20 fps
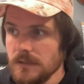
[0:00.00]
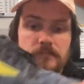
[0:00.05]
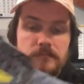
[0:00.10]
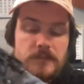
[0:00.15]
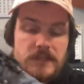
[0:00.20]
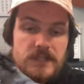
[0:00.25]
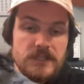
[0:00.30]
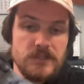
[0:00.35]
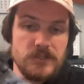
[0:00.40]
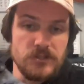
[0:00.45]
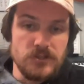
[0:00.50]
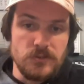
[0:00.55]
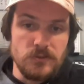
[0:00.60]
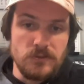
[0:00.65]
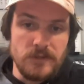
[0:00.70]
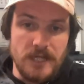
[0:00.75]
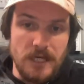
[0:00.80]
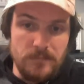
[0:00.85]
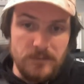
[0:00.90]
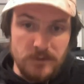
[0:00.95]
but this shoe
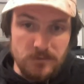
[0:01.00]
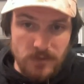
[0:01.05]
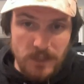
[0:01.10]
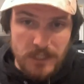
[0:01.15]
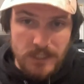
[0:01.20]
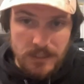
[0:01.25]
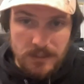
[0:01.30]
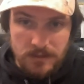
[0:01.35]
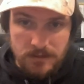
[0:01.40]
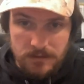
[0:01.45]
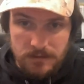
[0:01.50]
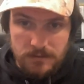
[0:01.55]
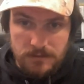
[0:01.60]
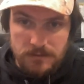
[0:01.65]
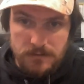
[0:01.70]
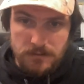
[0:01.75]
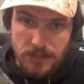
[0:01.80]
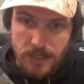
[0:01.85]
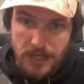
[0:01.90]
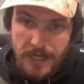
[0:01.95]
kept me running.
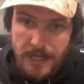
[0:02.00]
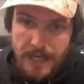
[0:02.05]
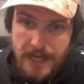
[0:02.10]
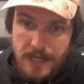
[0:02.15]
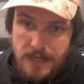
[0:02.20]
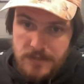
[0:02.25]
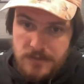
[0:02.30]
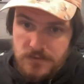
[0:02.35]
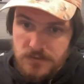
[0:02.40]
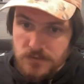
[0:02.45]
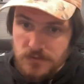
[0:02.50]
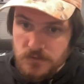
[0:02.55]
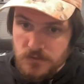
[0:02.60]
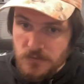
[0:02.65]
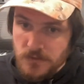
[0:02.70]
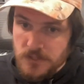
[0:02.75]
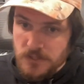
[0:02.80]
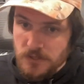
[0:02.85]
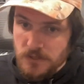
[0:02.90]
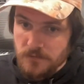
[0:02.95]
I had to
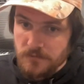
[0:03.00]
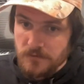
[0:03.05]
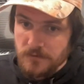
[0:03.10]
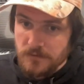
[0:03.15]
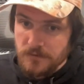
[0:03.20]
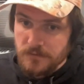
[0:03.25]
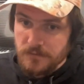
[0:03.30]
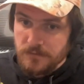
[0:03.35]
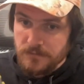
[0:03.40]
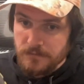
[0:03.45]
switch over